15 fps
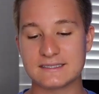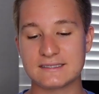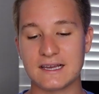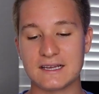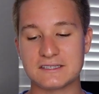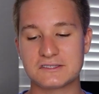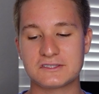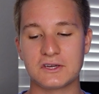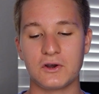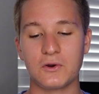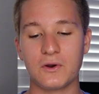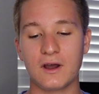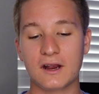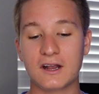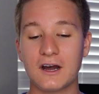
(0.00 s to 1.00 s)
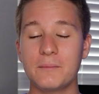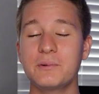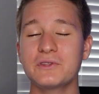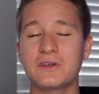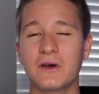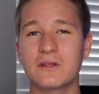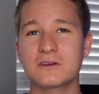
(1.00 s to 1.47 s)
so a
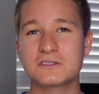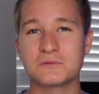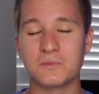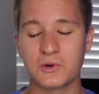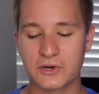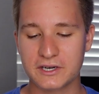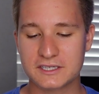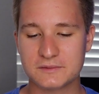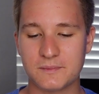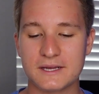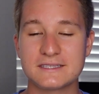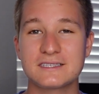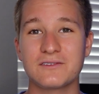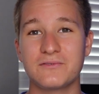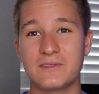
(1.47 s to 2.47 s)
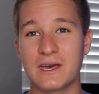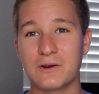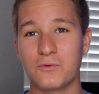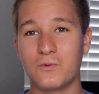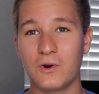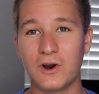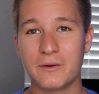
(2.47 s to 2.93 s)
couple dollars more expensive
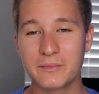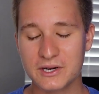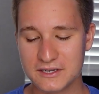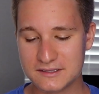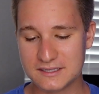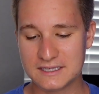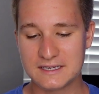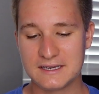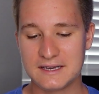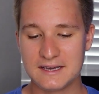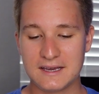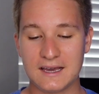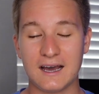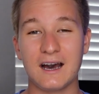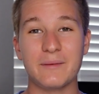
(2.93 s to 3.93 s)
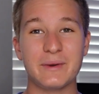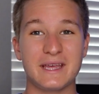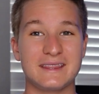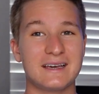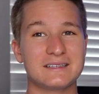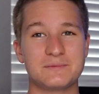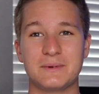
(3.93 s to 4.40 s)
than Walmart. um,
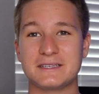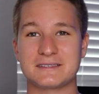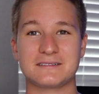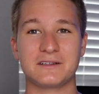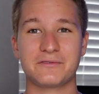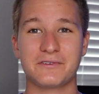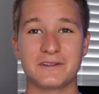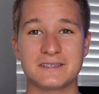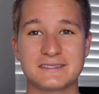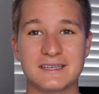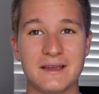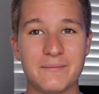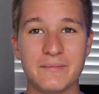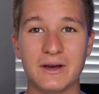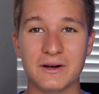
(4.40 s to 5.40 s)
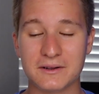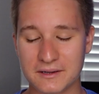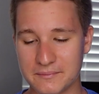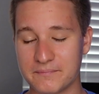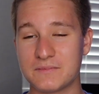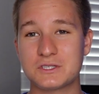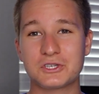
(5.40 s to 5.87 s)
and that's basically for the same
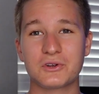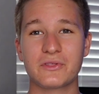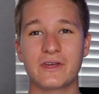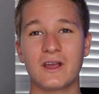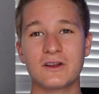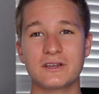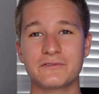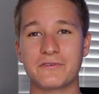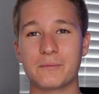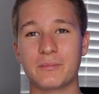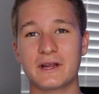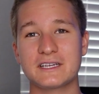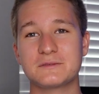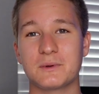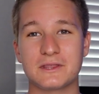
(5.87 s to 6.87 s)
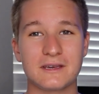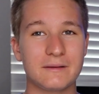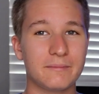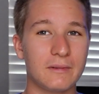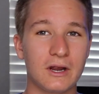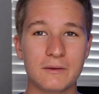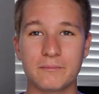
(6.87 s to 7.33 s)
milk. Sure, they are different brands, but
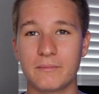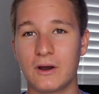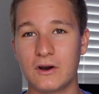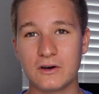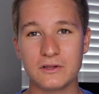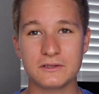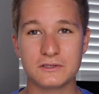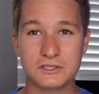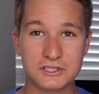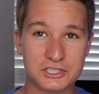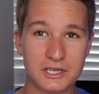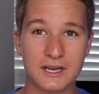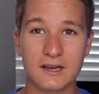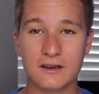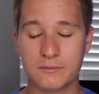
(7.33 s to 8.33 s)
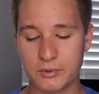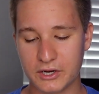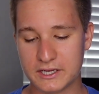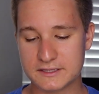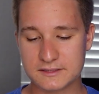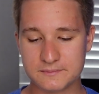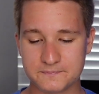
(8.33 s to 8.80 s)
they are all generic
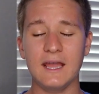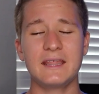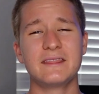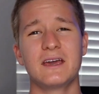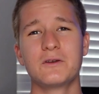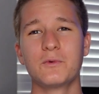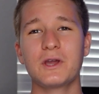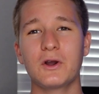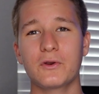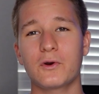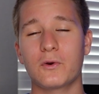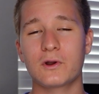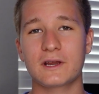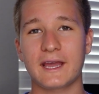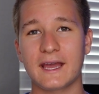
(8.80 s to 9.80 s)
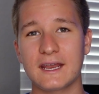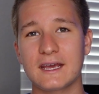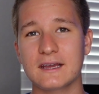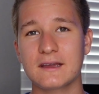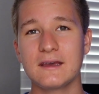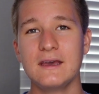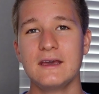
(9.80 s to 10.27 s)
brands. And then we go to
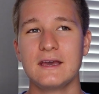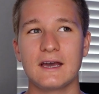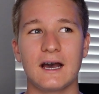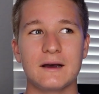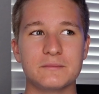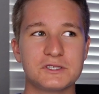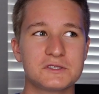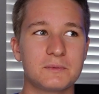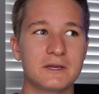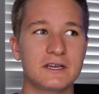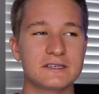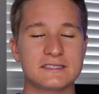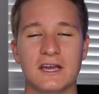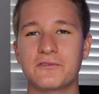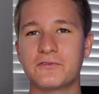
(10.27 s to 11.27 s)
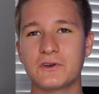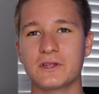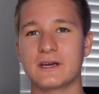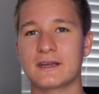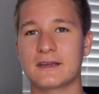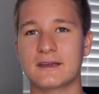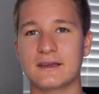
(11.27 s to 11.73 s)
organic, um, just because I feel
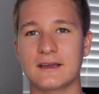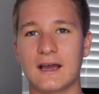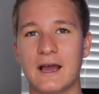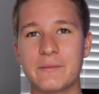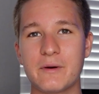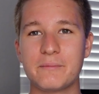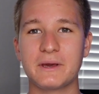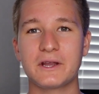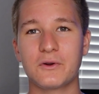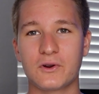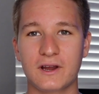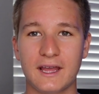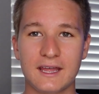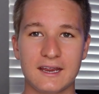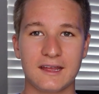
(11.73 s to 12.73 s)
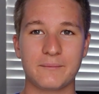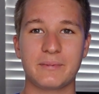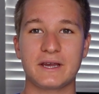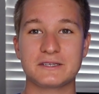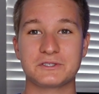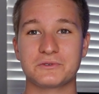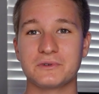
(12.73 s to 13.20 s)
like I'm a big organic and
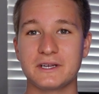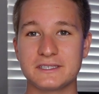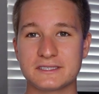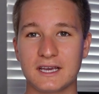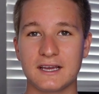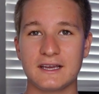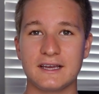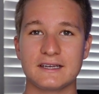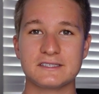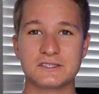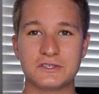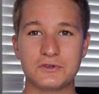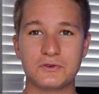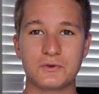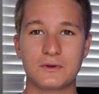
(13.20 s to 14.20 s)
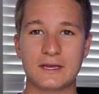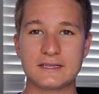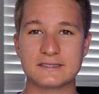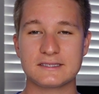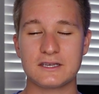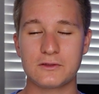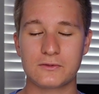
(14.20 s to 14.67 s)
pasture-raised guy, as you
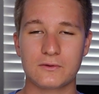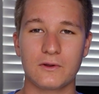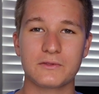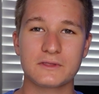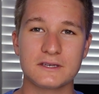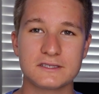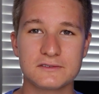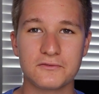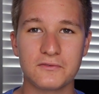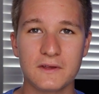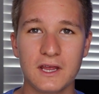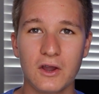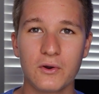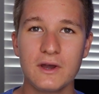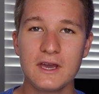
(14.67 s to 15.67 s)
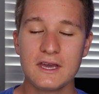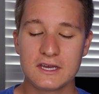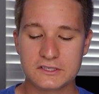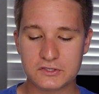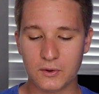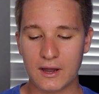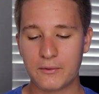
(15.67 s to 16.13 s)
can see throughout this video.
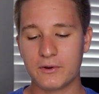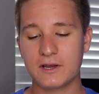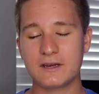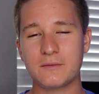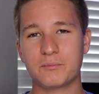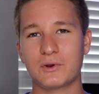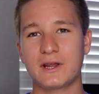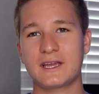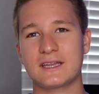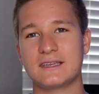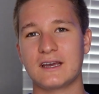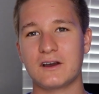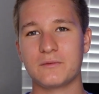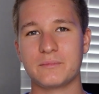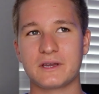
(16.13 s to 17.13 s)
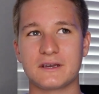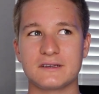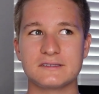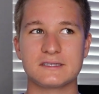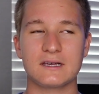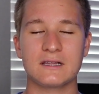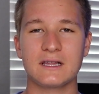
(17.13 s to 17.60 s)
So I wanted to break it down
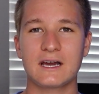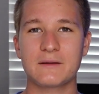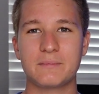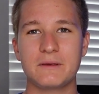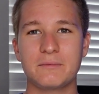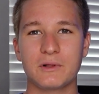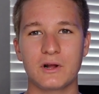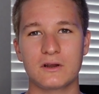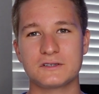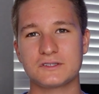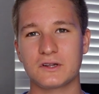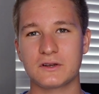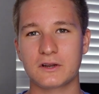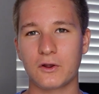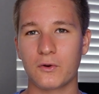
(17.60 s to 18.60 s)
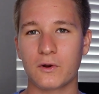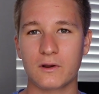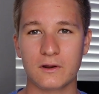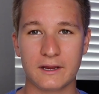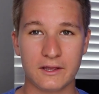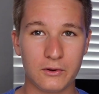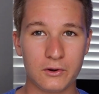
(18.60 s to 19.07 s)
because a lot of people are starting to go
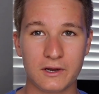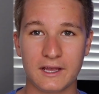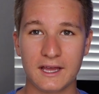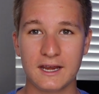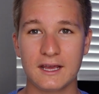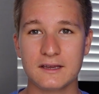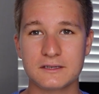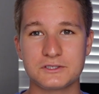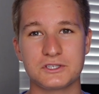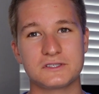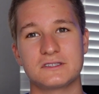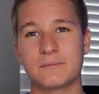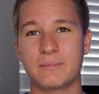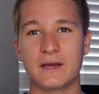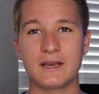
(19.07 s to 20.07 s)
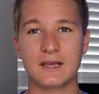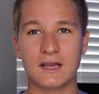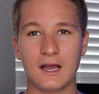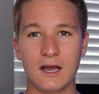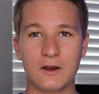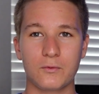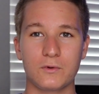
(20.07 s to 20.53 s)
or- organic, just
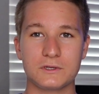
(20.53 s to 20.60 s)
depending on